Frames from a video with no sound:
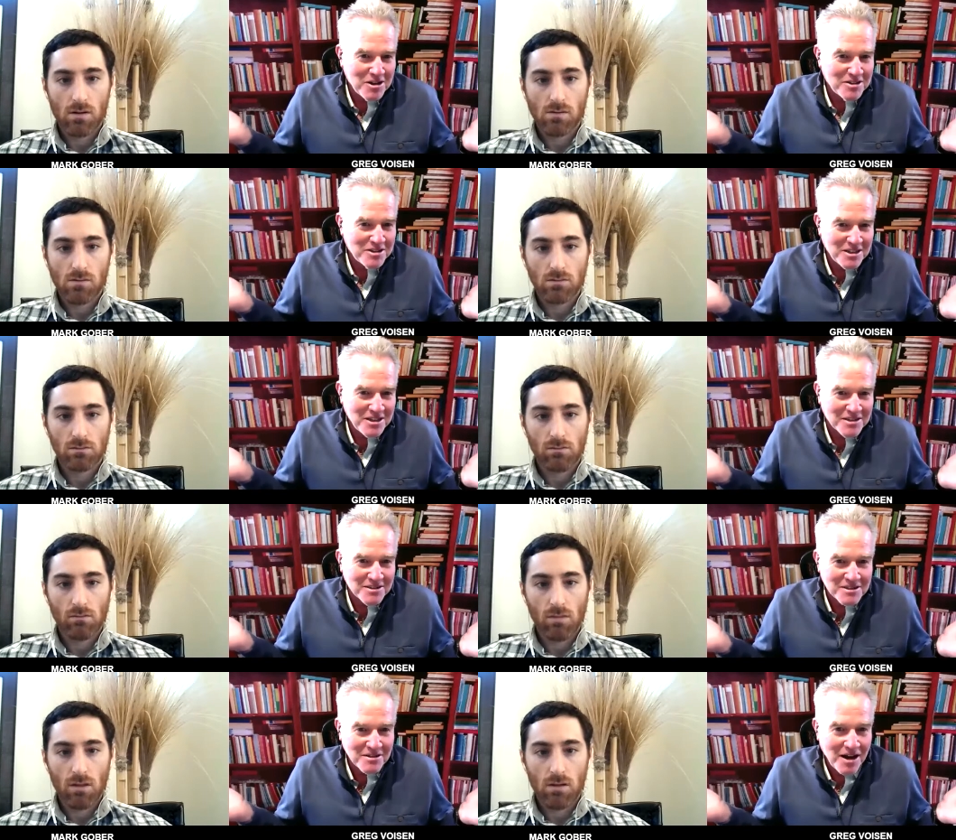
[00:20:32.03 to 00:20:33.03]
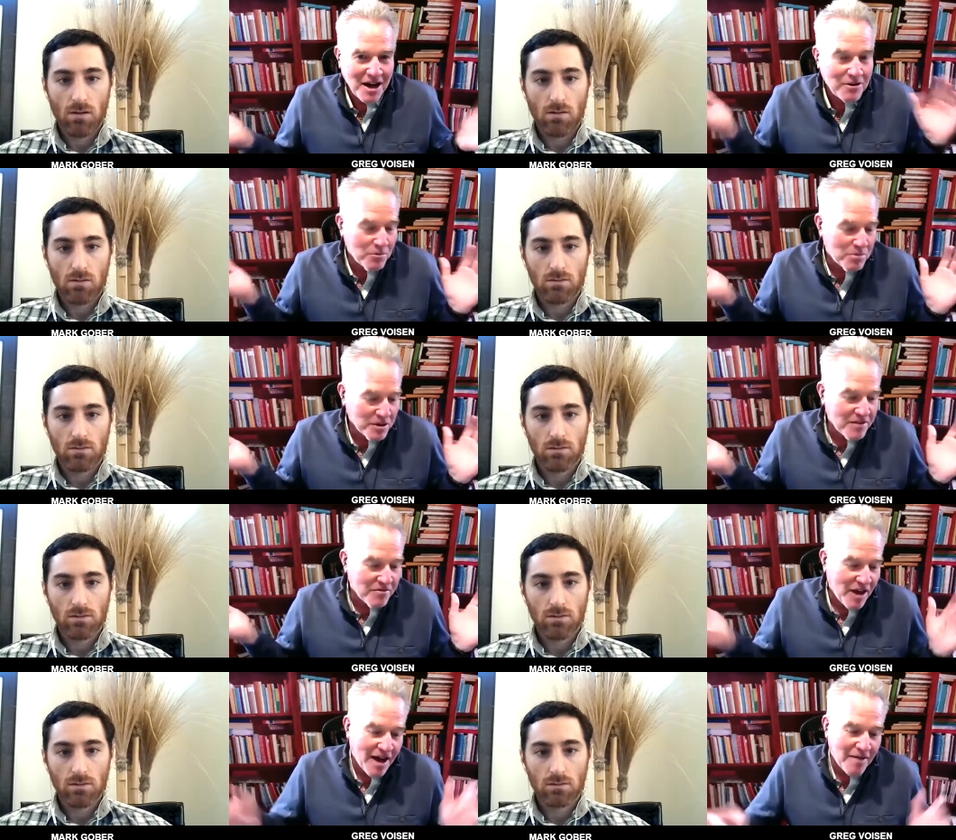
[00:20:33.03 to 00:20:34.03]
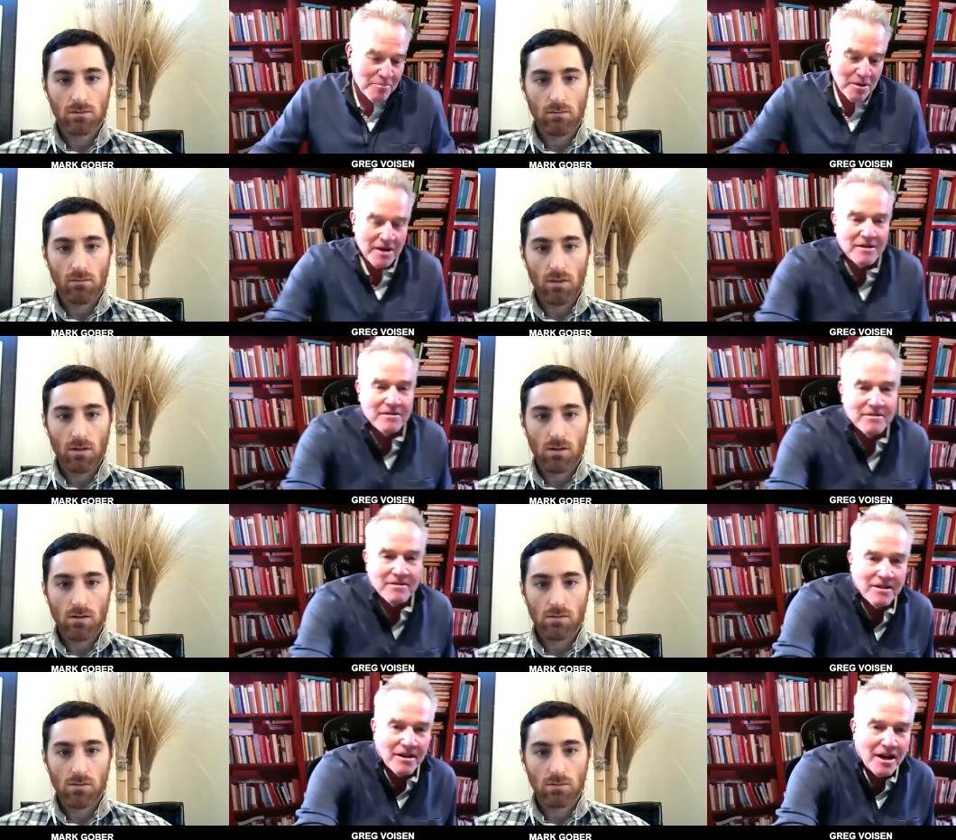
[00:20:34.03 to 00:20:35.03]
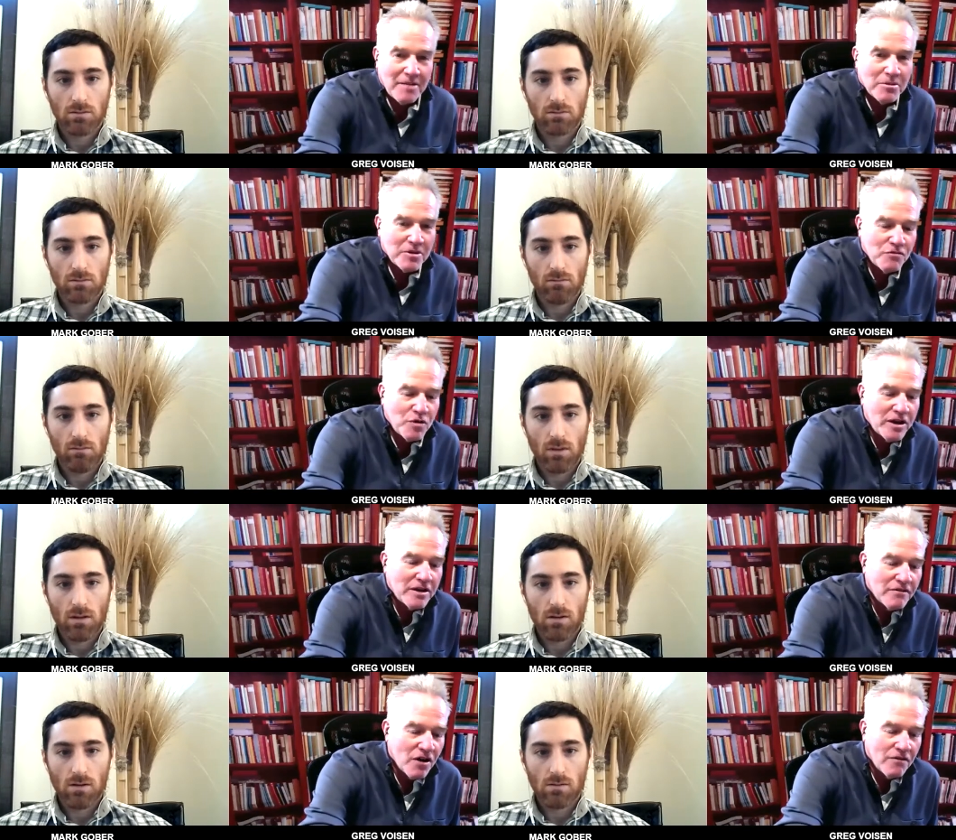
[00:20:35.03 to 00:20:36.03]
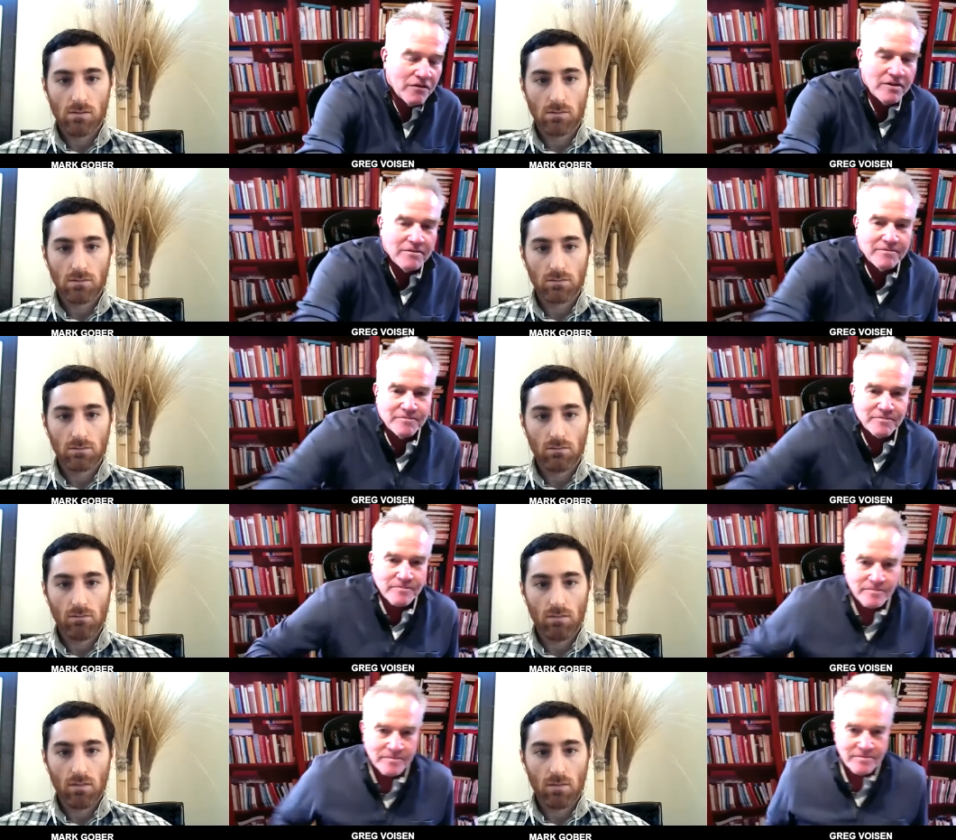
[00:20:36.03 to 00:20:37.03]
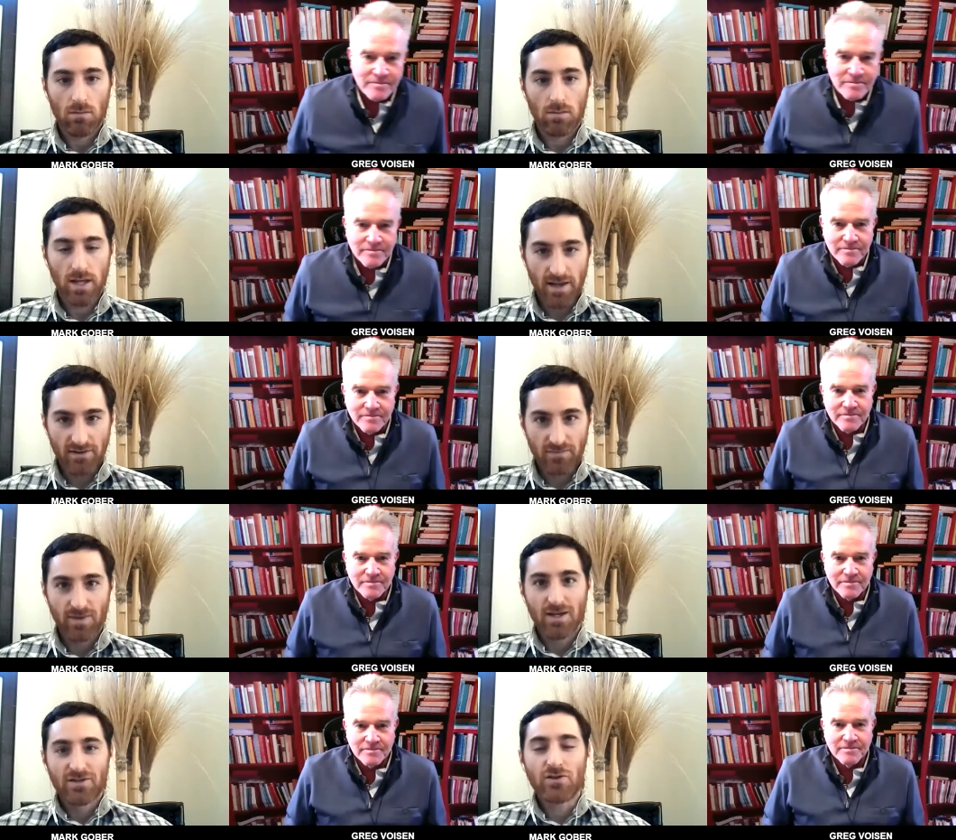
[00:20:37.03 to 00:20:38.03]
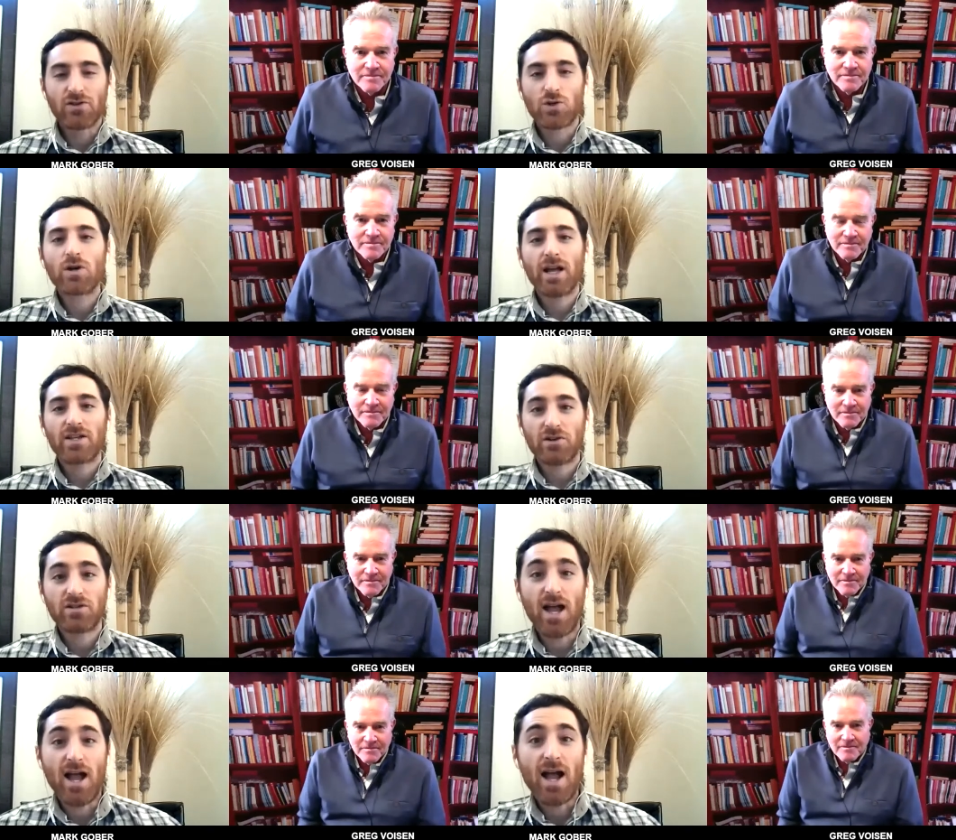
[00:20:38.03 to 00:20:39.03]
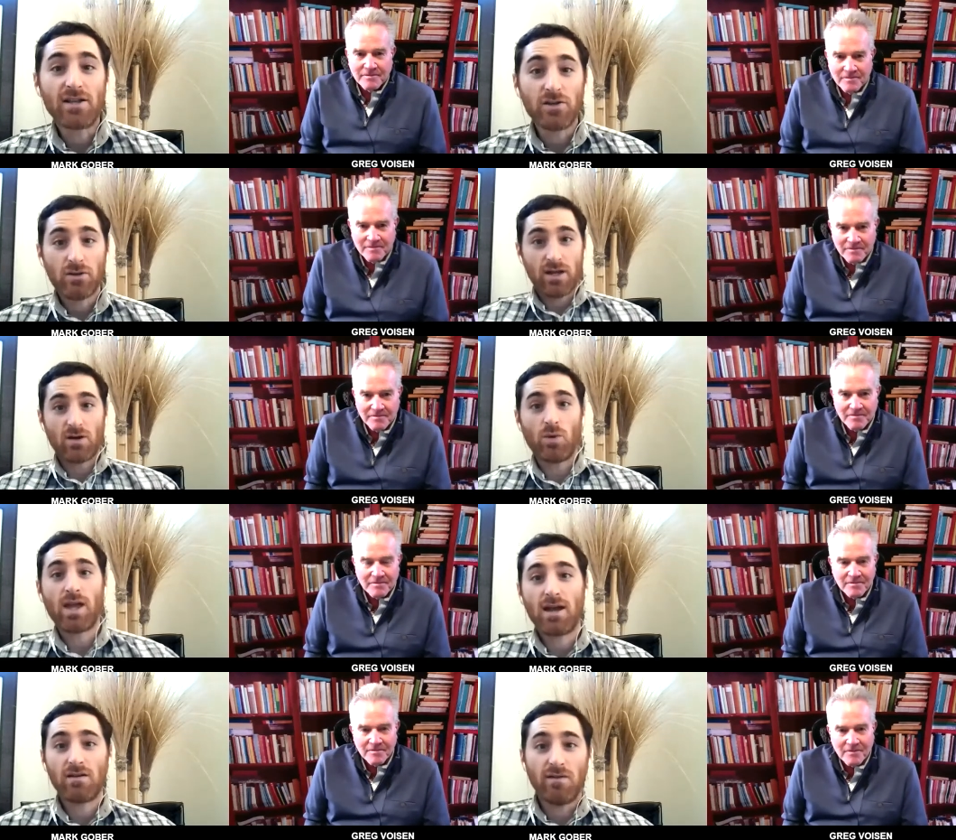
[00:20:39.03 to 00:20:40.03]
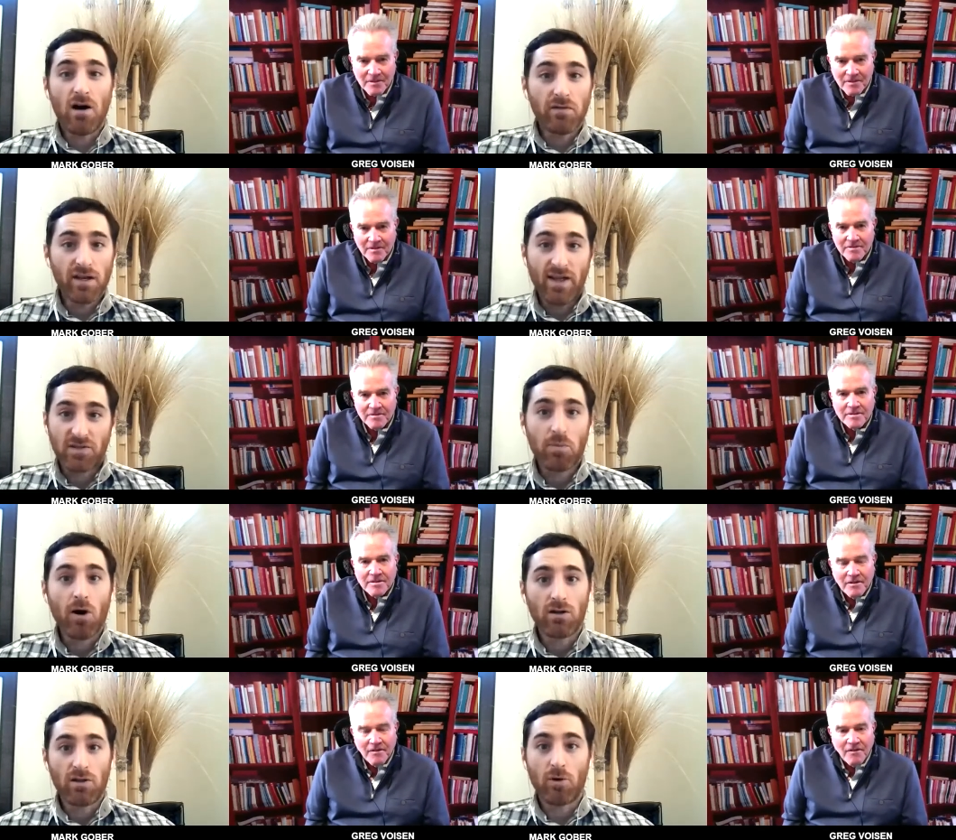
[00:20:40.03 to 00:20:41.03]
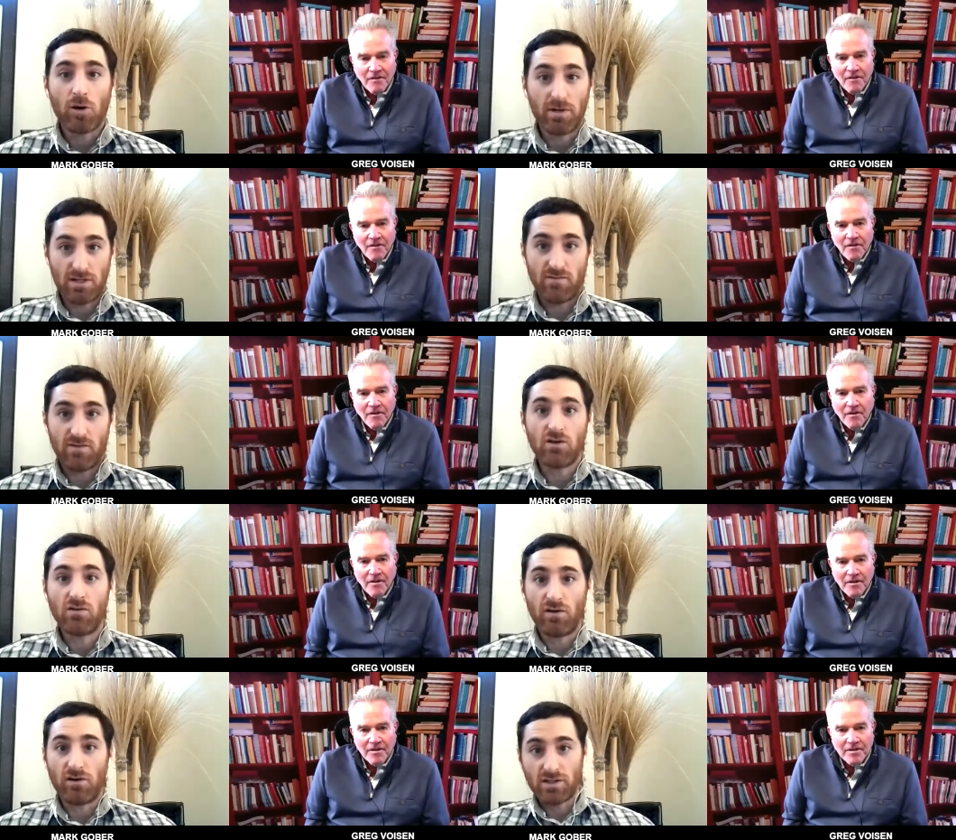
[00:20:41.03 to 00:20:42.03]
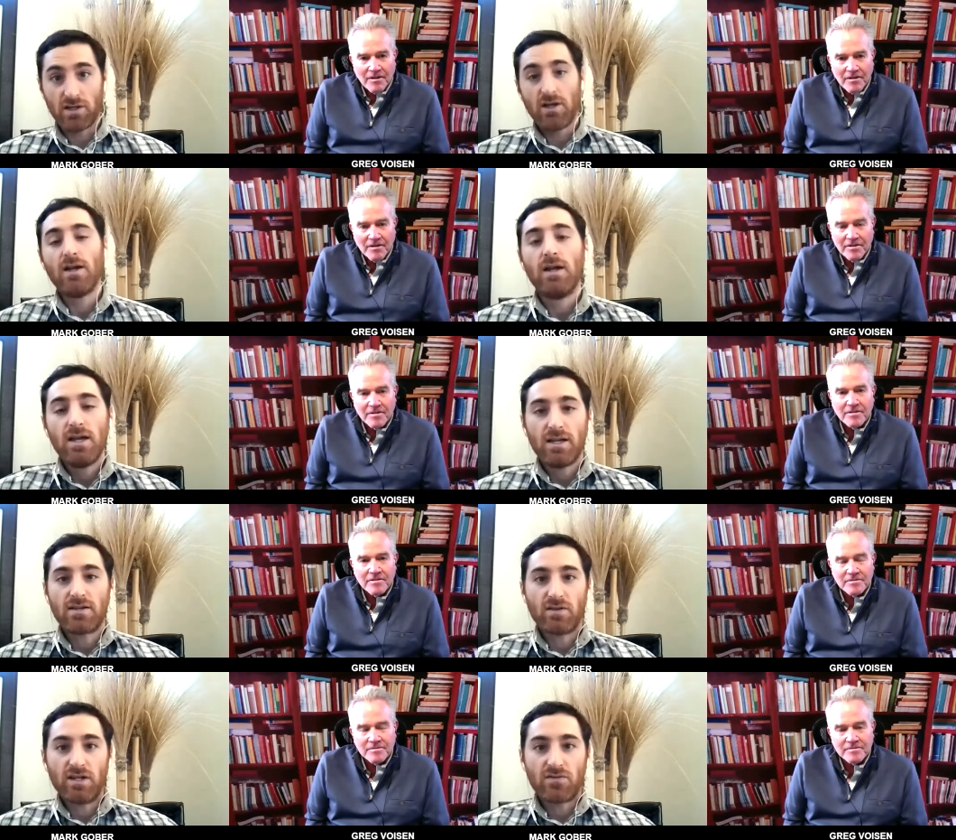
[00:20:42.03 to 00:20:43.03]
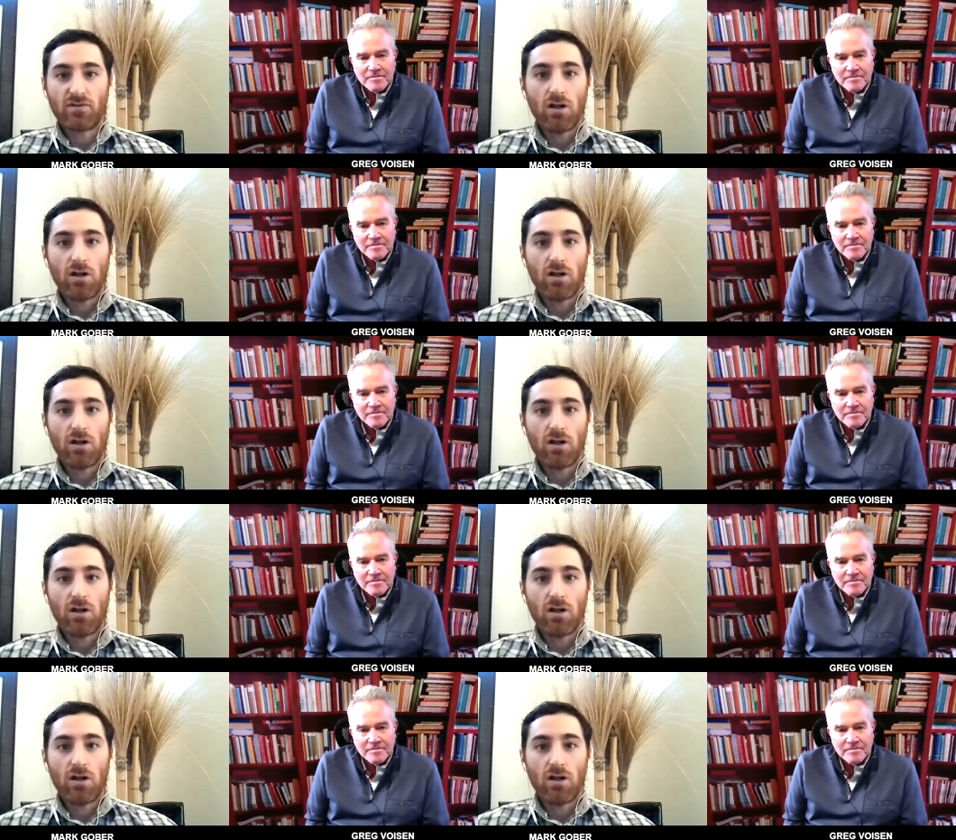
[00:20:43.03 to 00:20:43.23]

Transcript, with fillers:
Speaker 1: is, it is. I don't believe that, but I believe we can evolve it.
Speaker 2: Yes. So the short answer is I, I do think we can evolve it, and that's part of the purpose of the universe is, is for